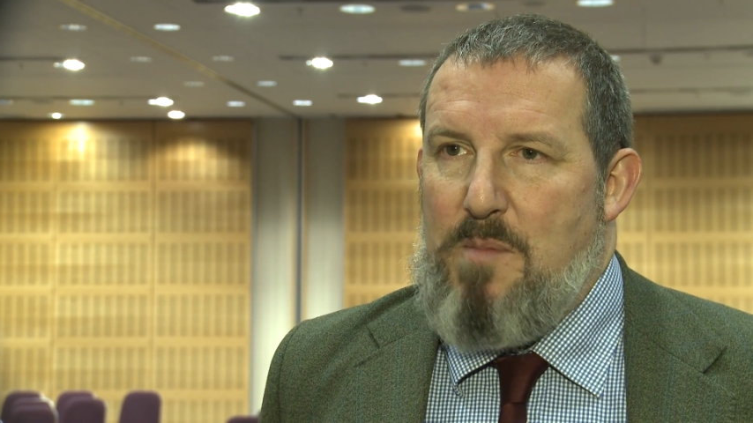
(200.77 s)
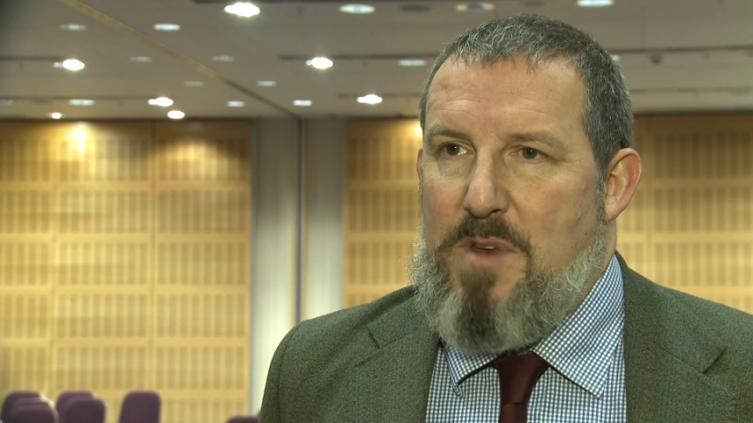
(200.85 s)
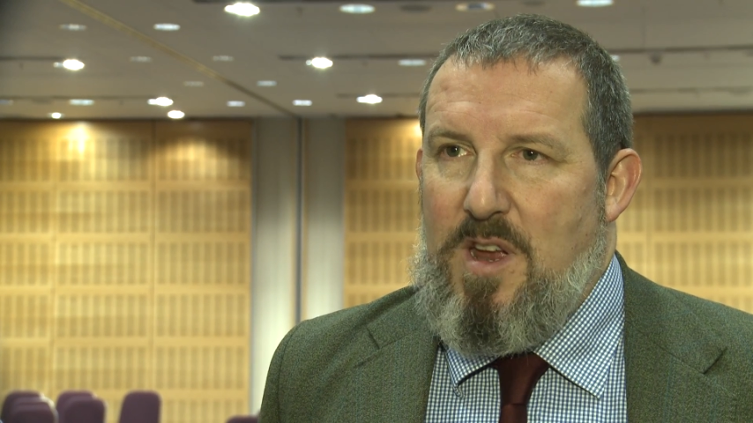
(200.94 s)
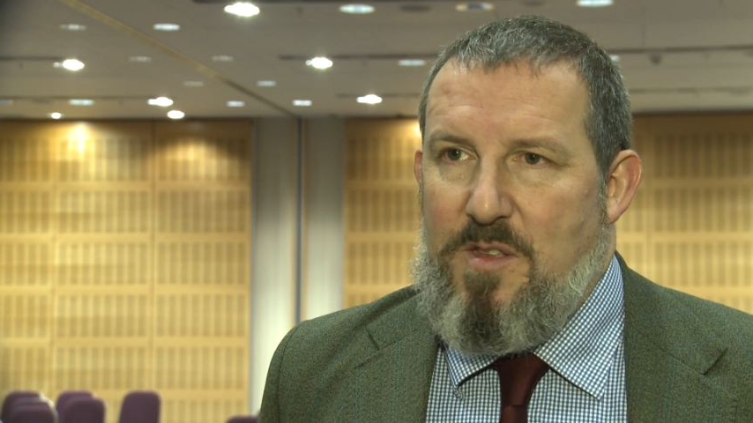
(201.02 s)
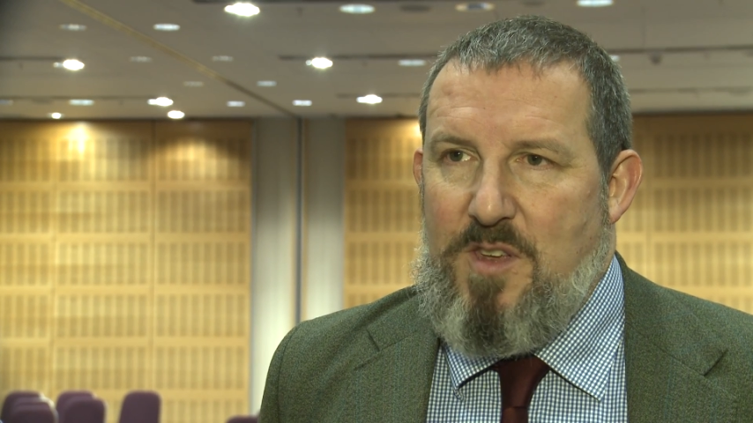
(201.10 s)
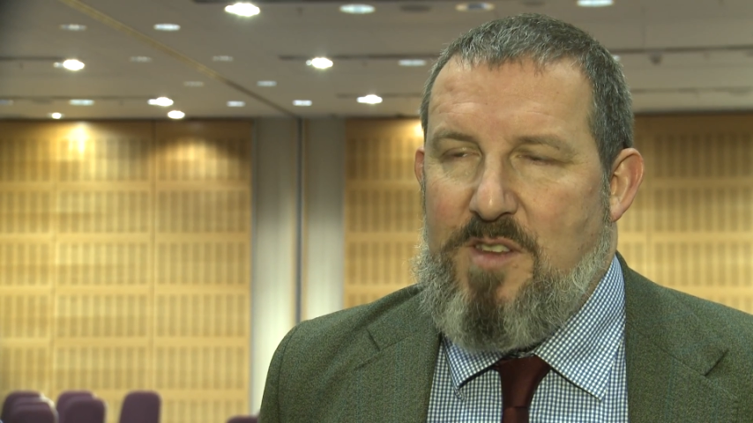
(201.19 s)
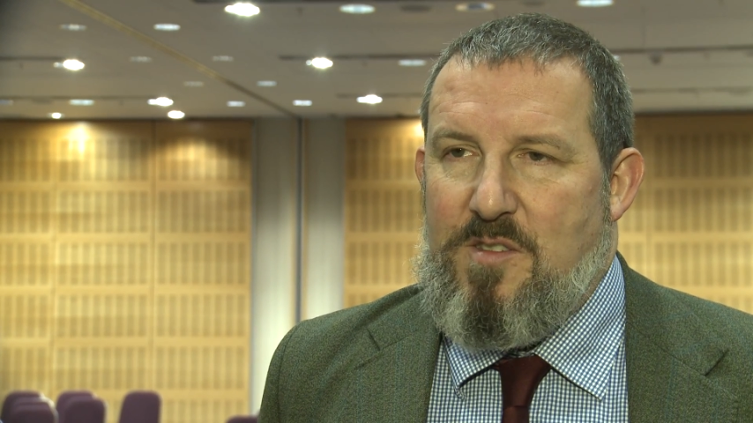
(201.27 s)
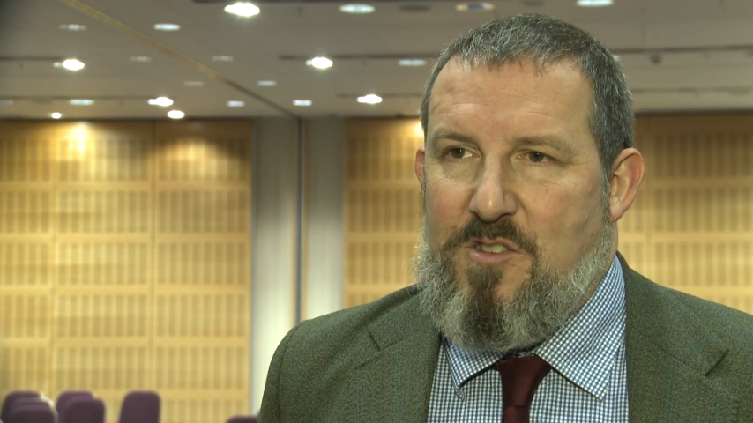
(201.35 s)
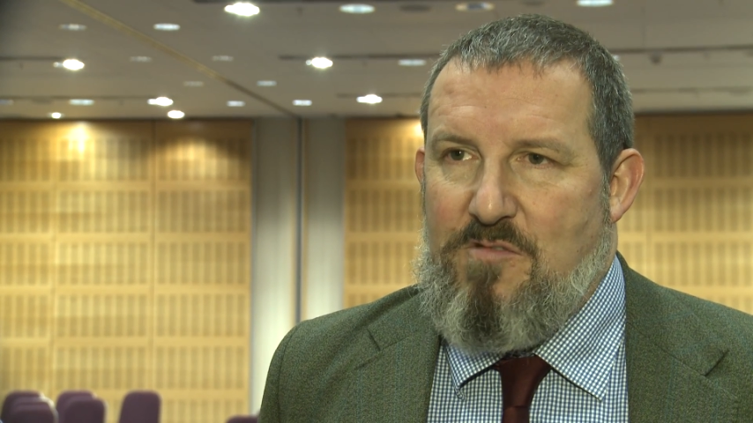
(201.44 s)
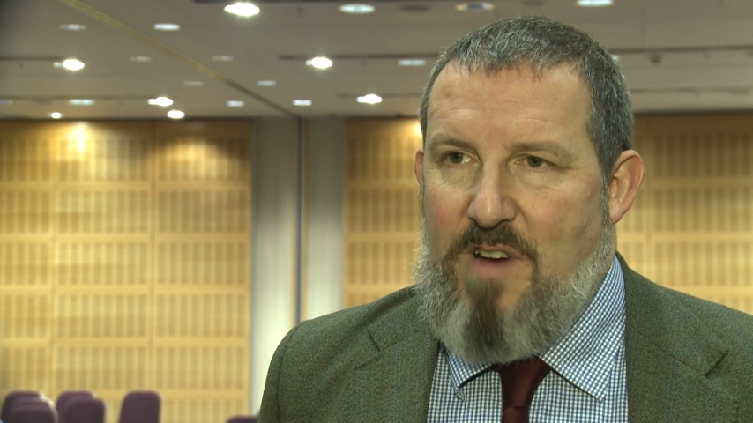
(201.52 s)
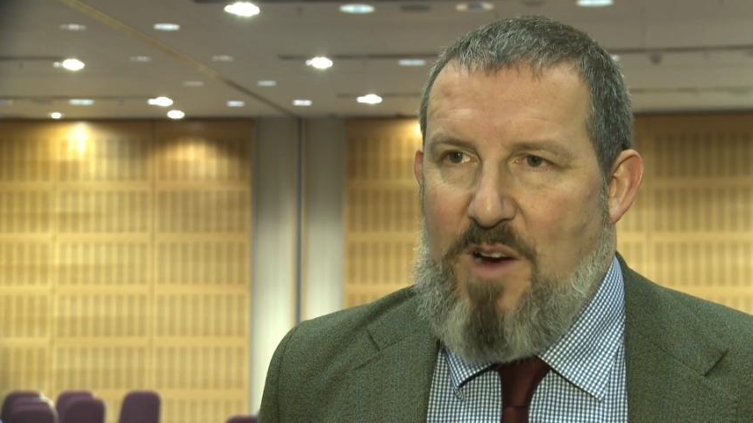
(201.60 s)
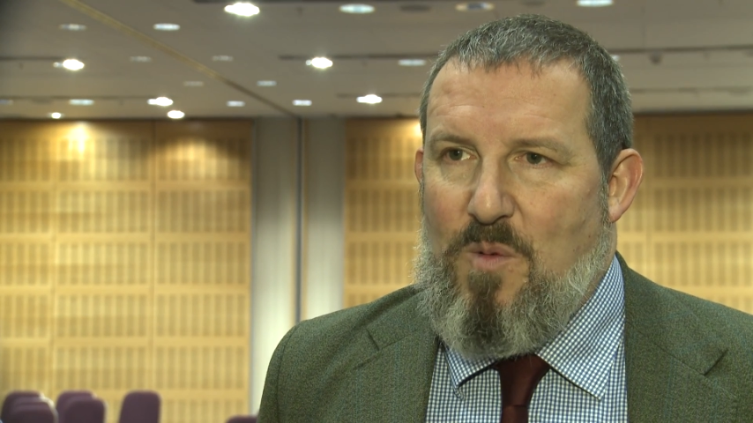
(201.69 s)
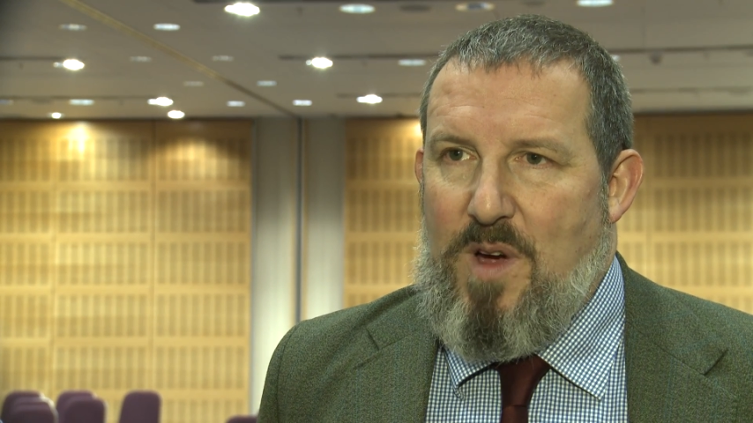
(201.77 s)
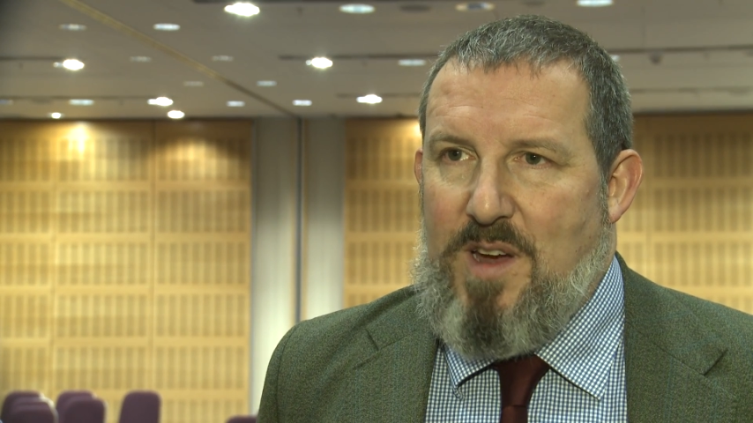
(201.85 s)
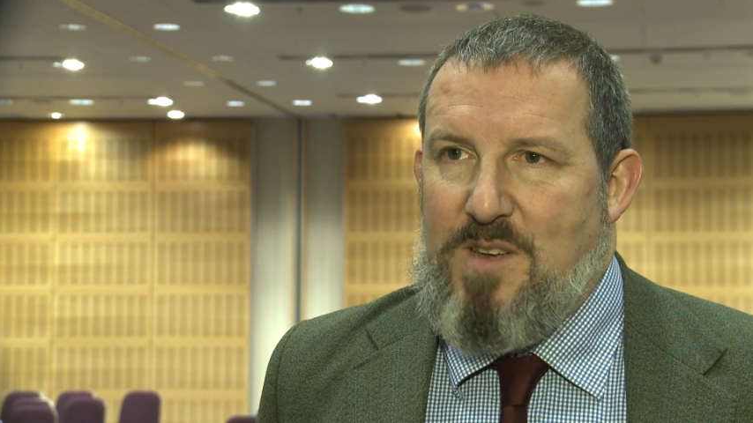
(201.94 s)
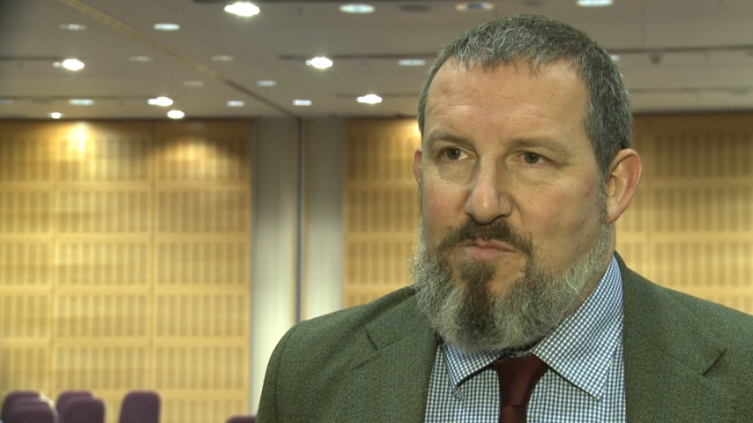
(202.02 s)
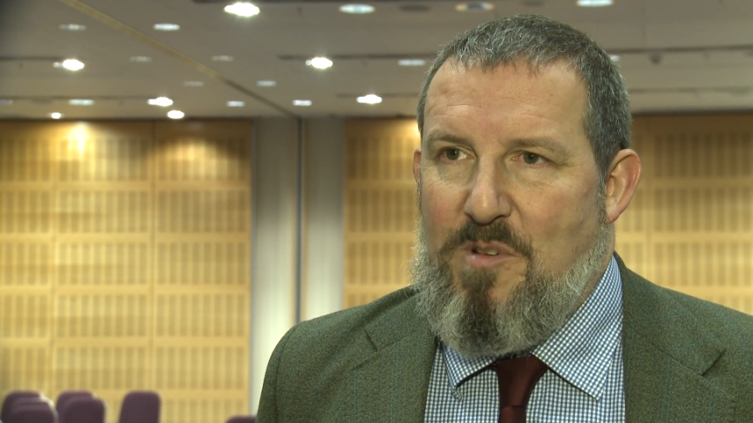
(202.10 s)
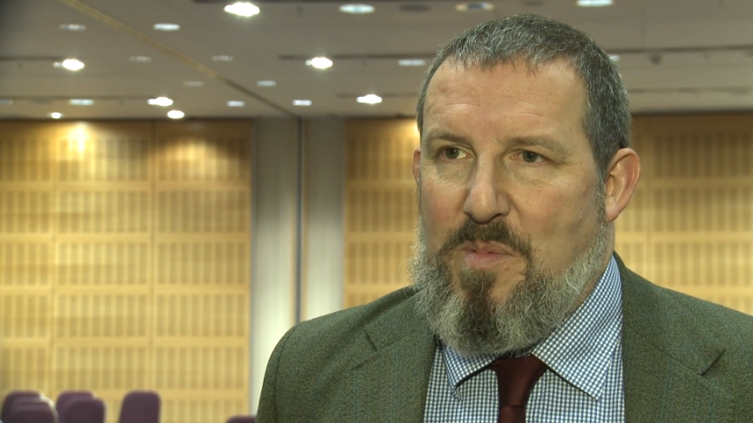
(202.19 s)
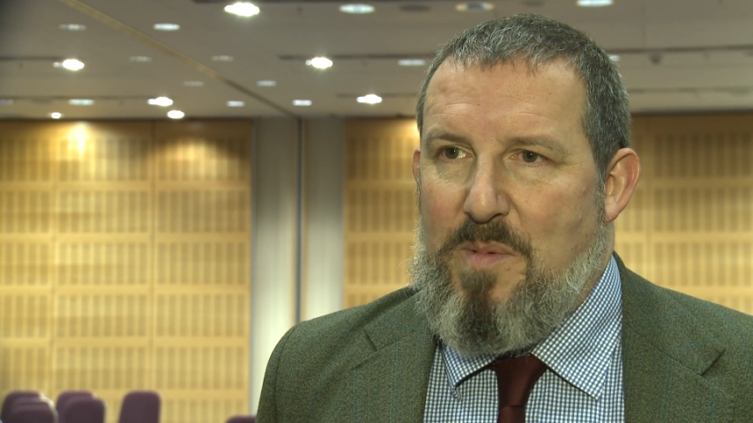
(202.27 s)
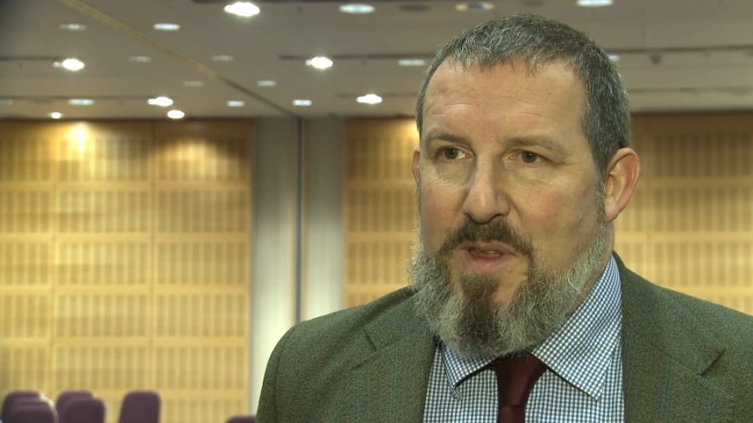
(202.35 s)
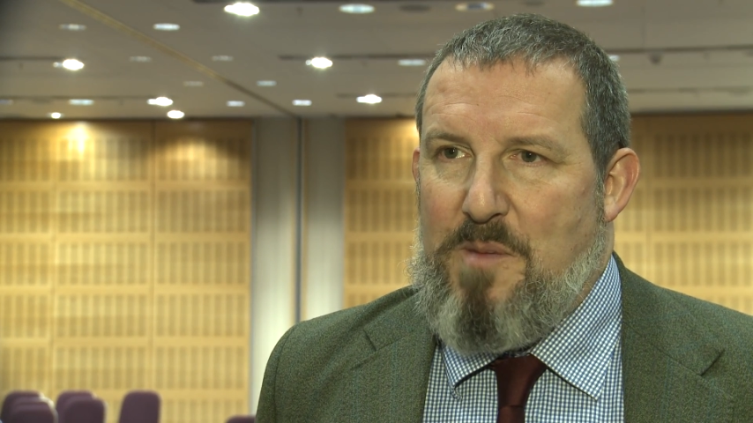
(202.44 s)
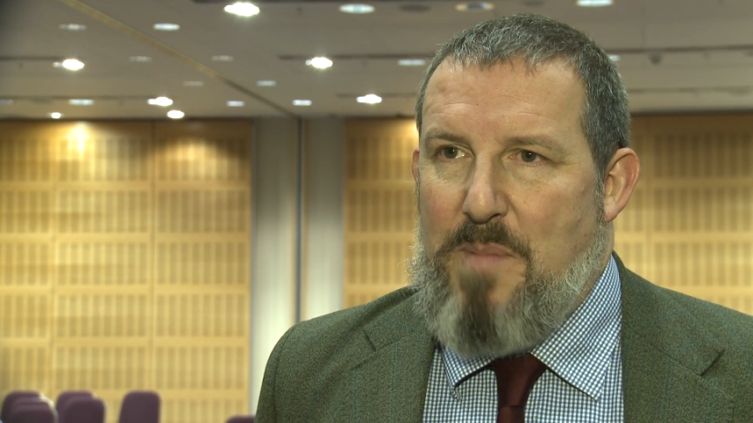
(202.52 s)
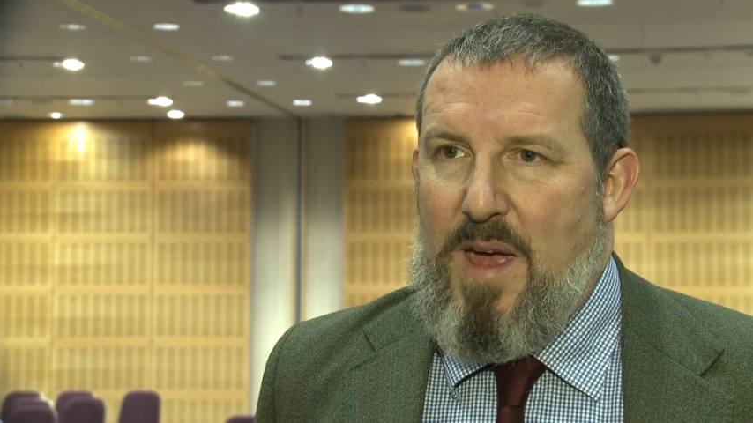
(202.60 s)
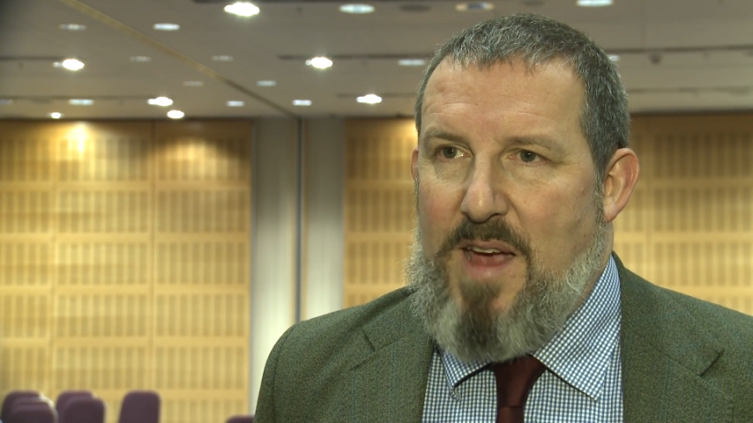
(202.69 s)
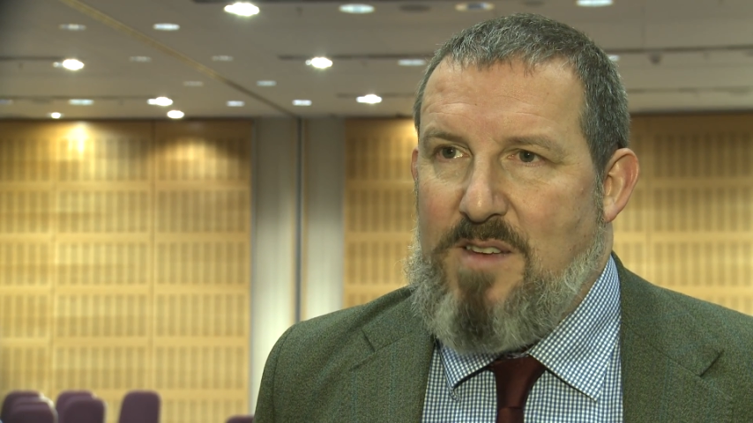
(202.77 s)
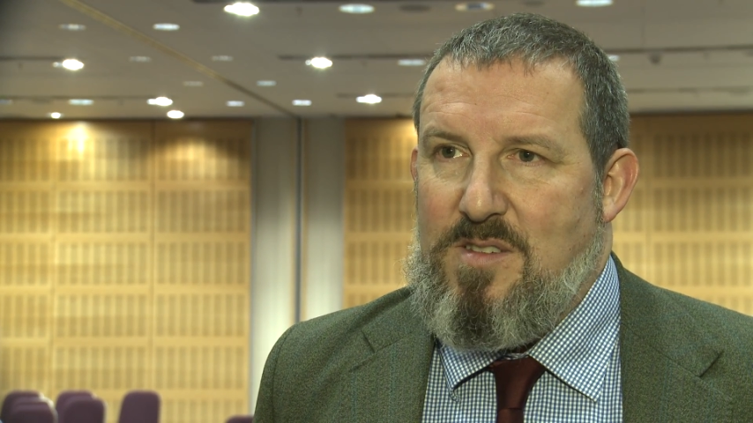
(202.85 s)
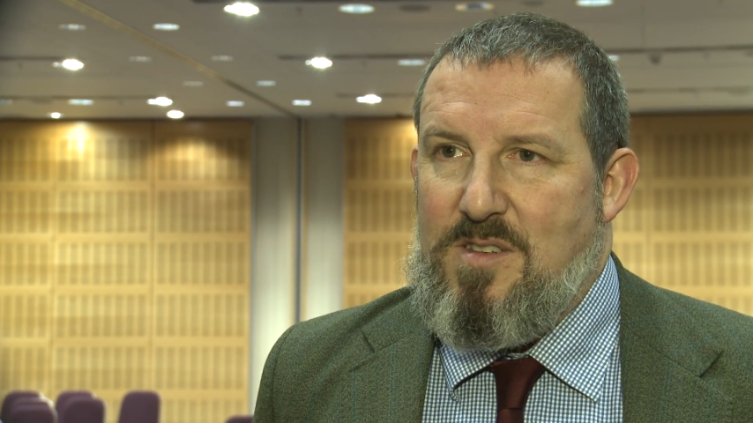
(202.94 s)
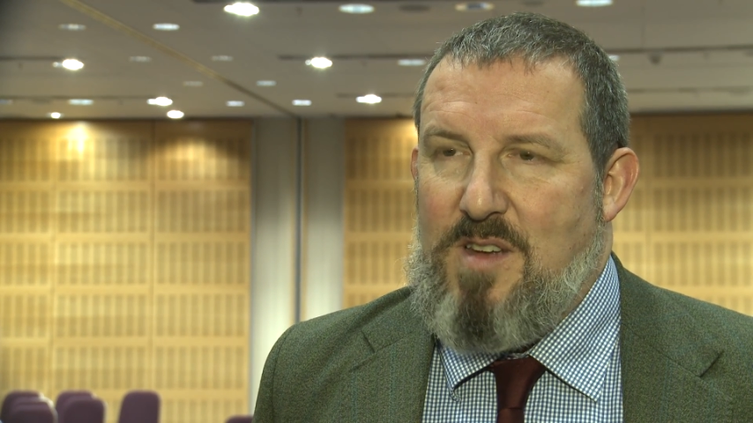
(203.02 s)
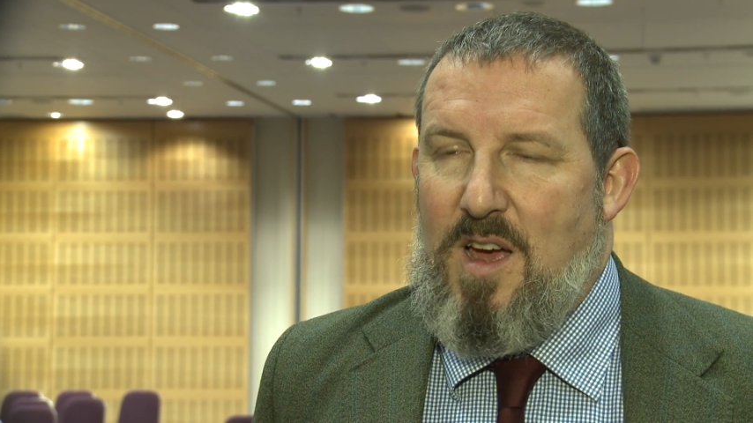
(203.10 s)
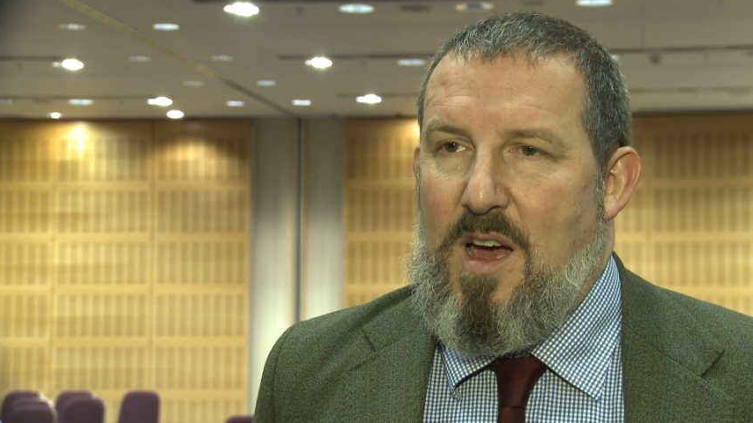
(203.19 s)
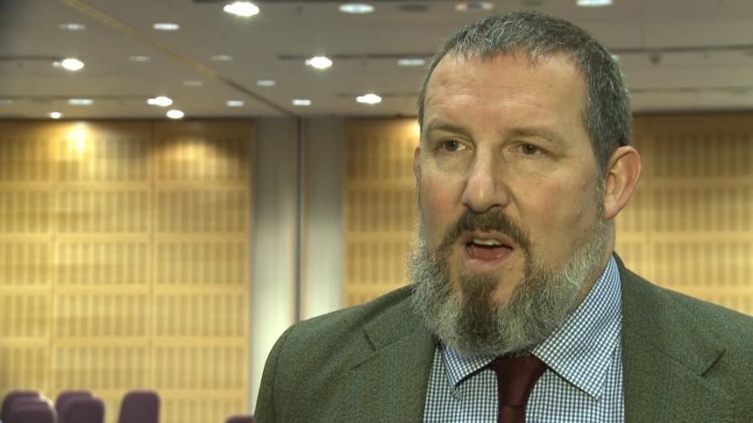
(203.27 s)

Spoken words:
I mean, I think the direct way is probably the best.